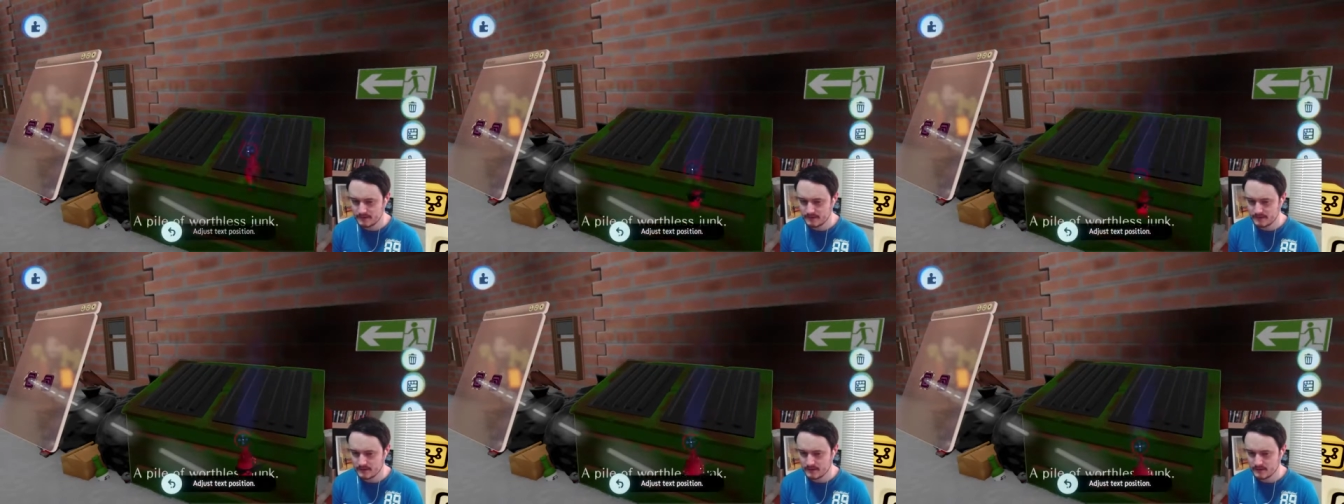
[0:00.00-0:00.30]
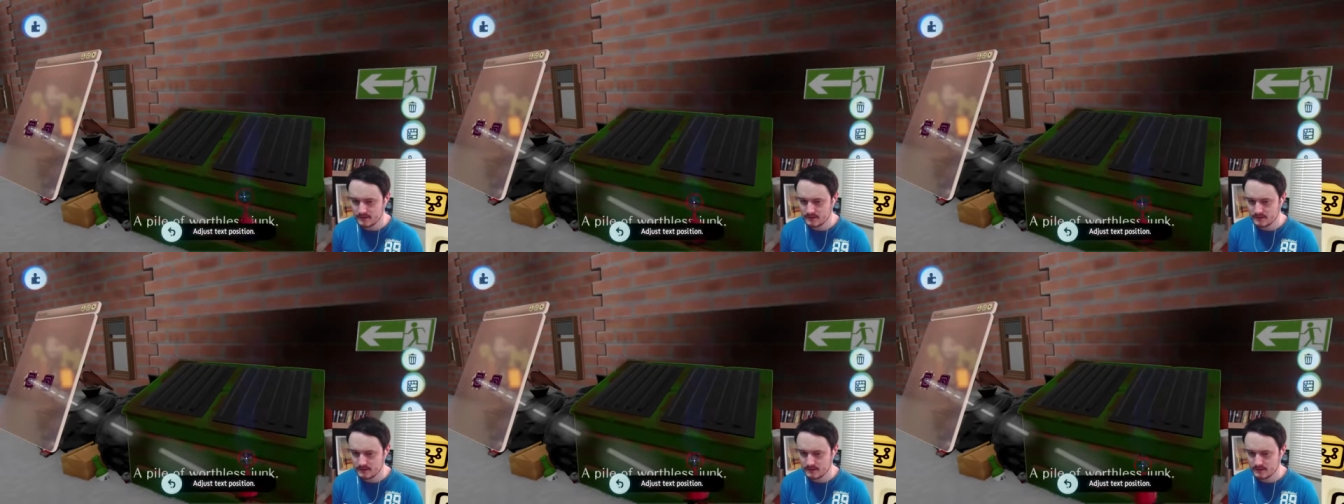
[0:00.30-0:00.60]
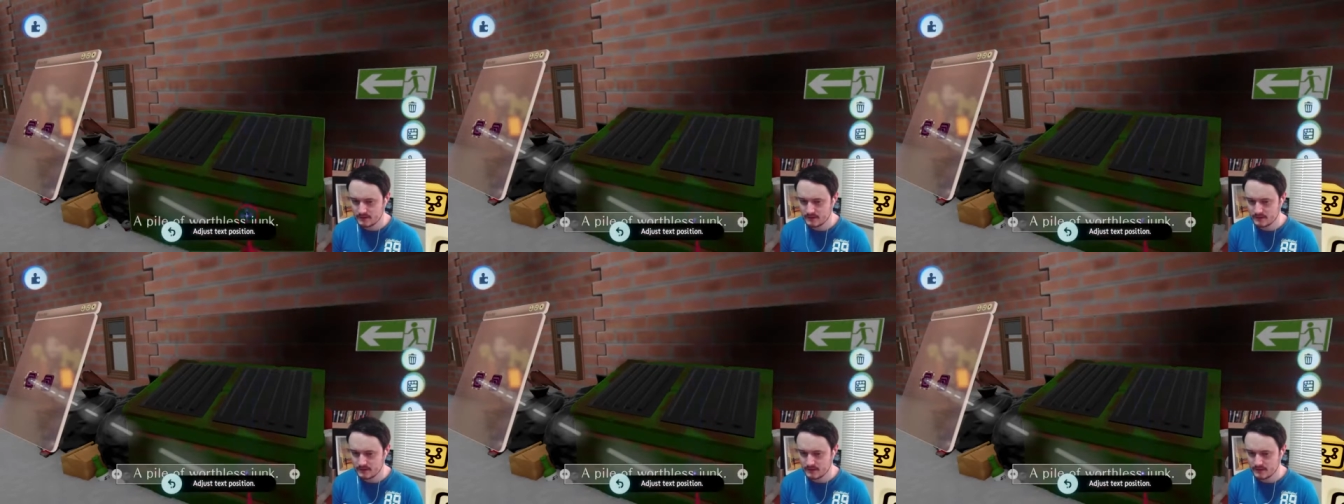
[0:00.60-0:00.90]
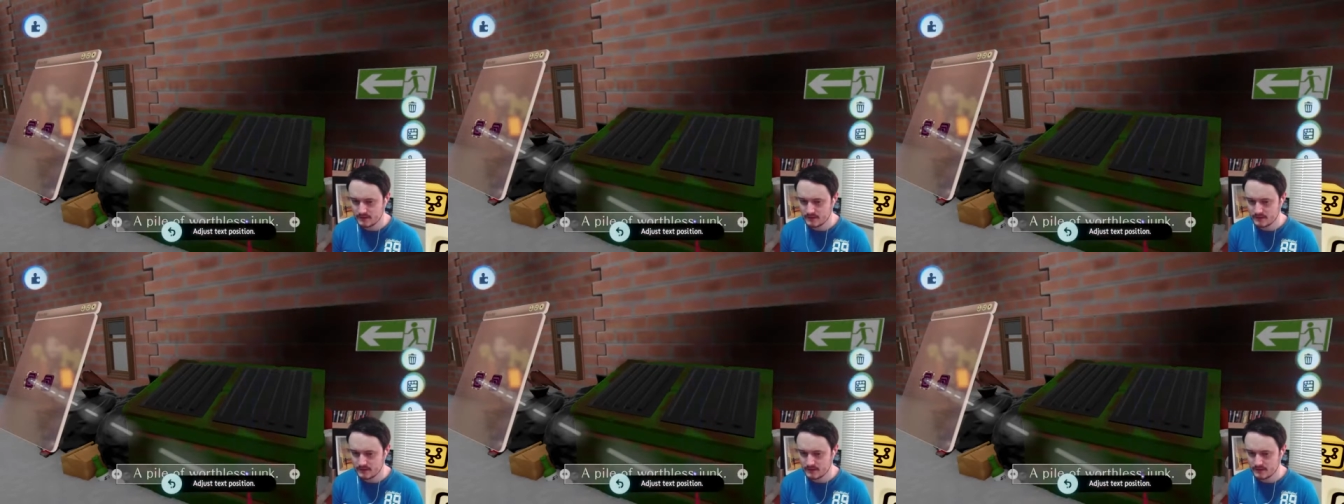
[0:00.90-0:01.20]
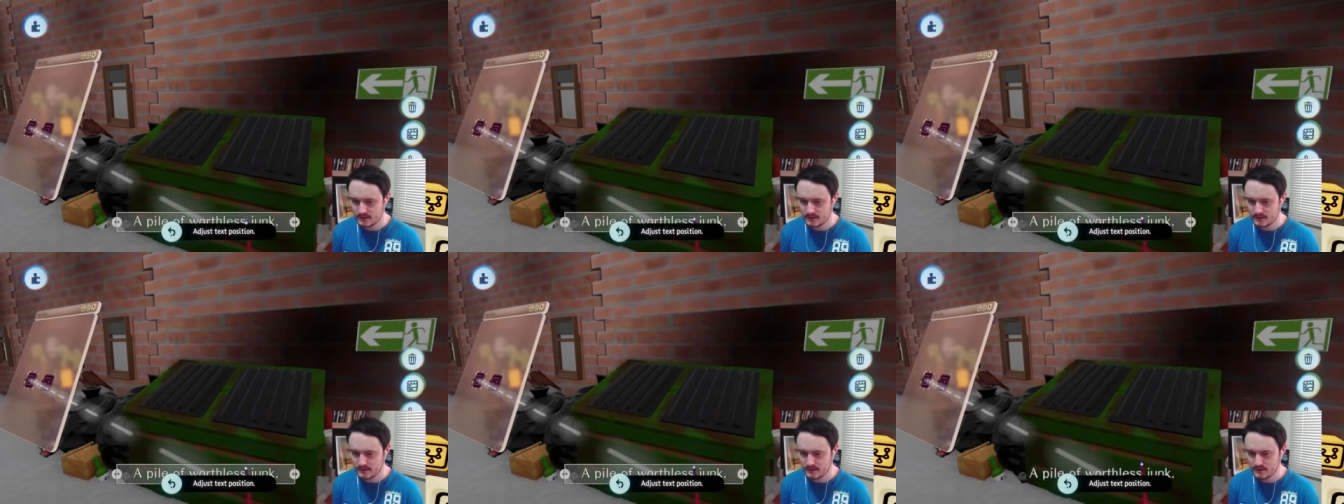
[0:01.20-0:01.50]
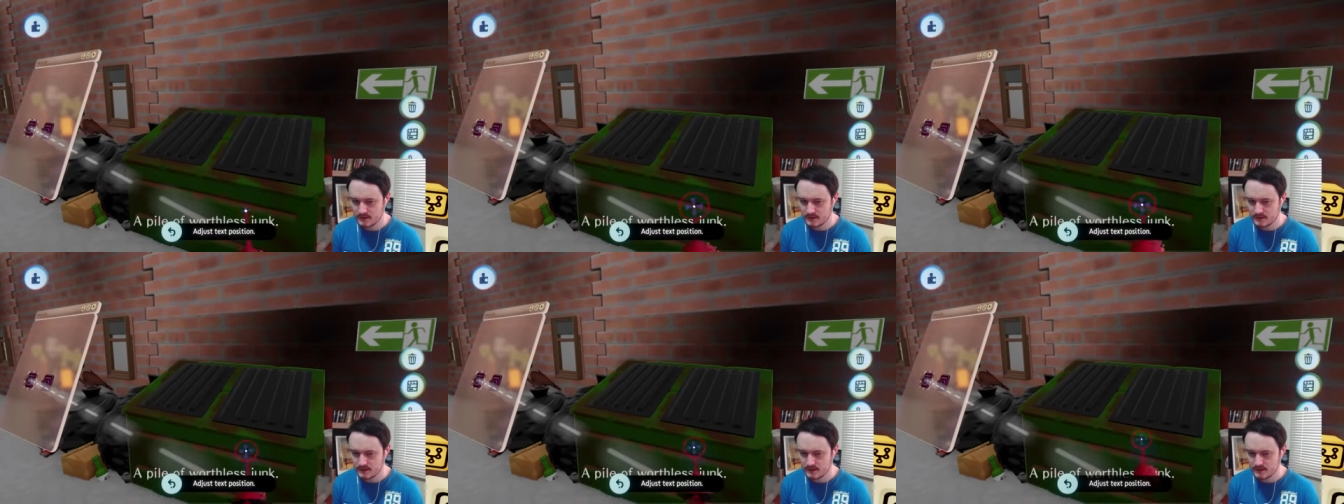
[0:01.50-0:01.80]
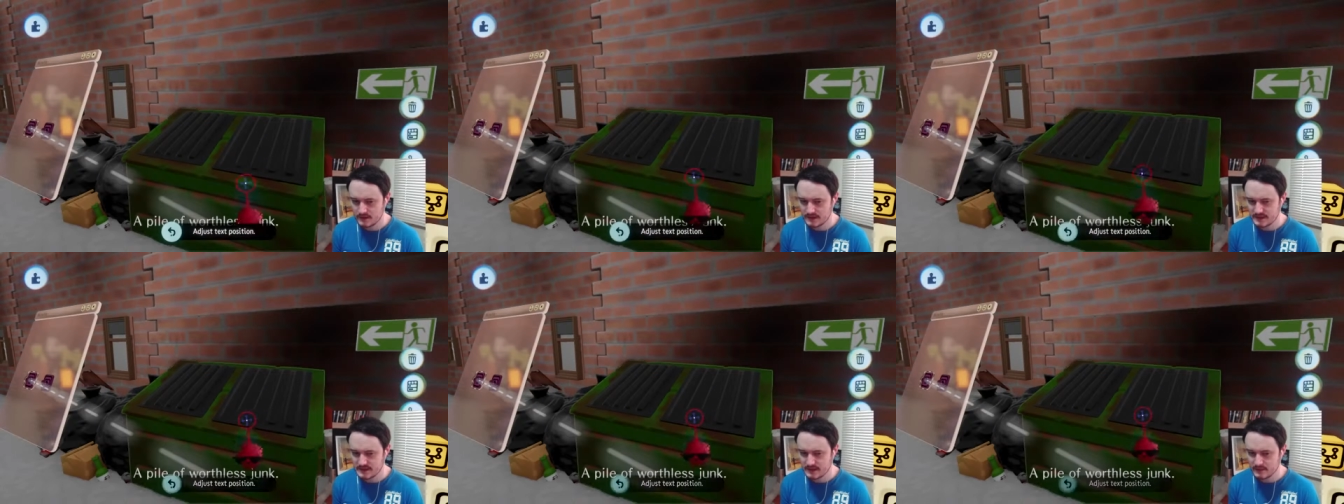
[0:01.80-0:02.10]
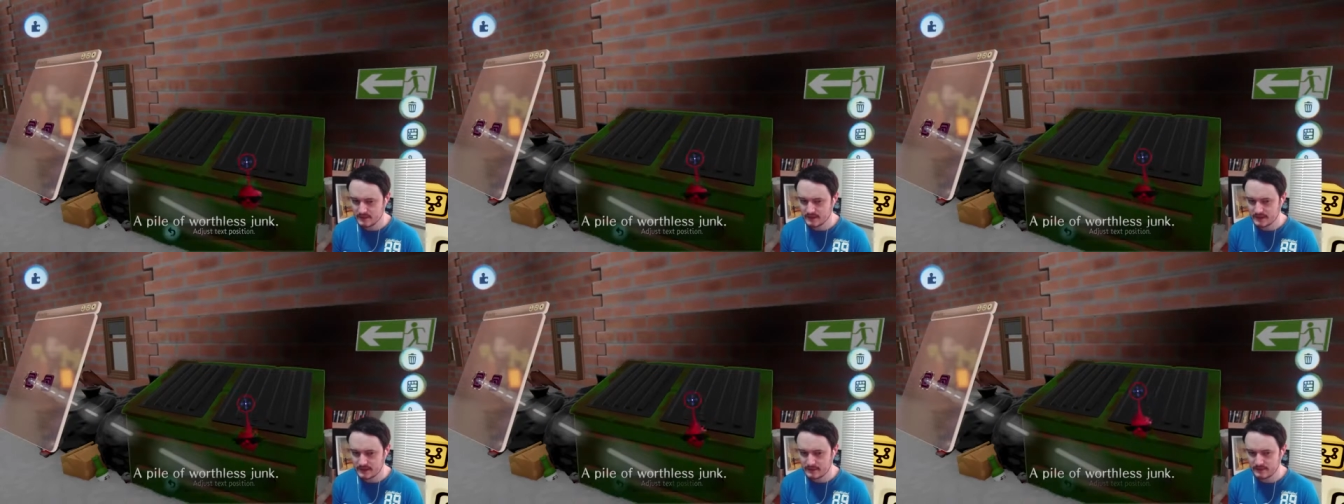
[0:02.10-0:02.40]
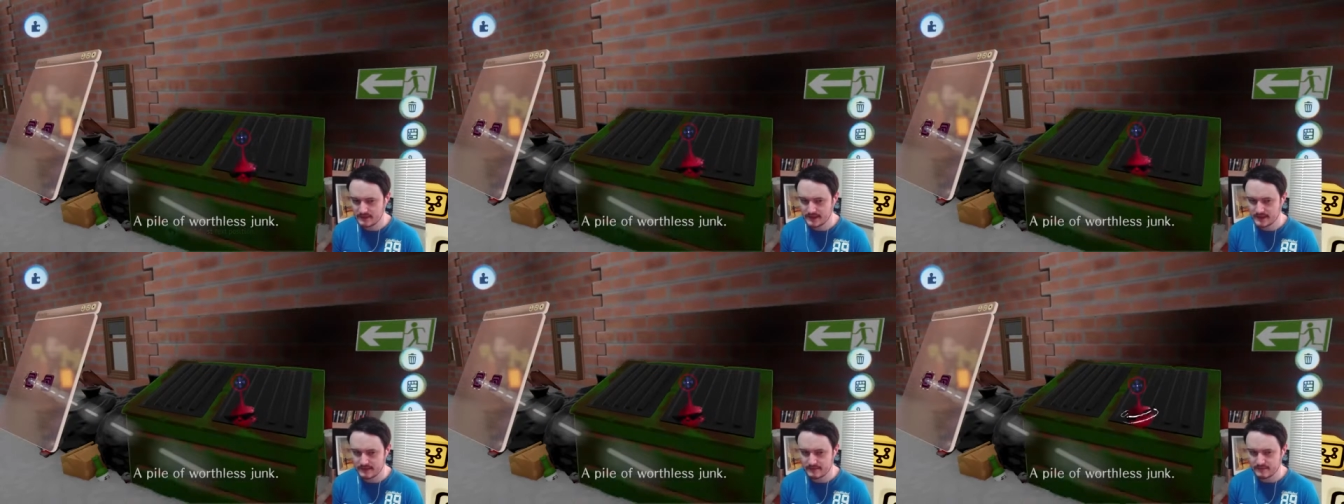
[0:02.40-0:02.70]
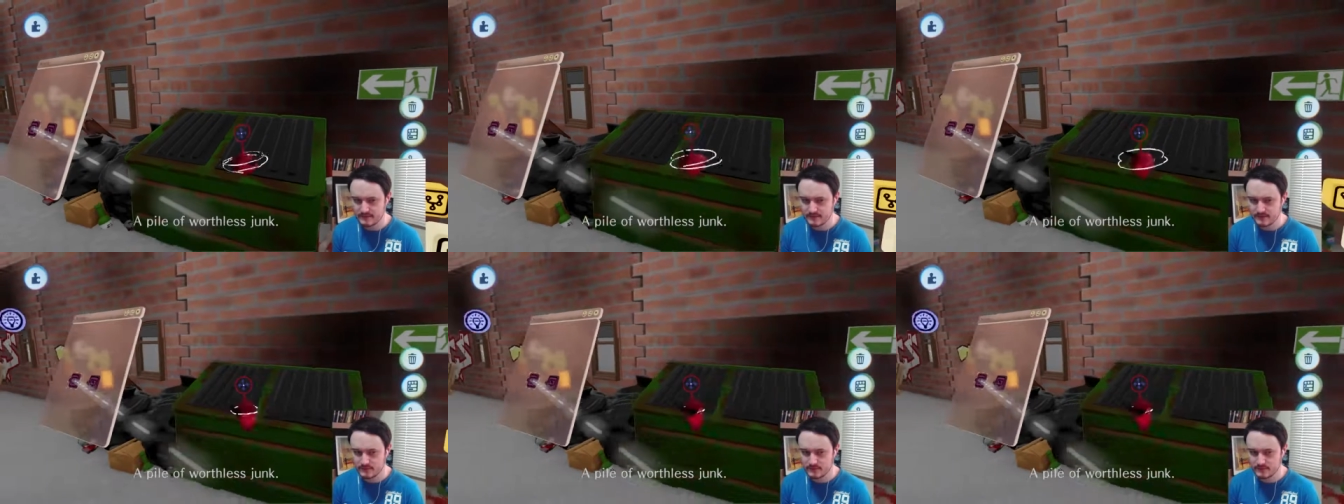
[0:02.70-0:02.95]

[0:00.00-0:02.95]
You know, because I would have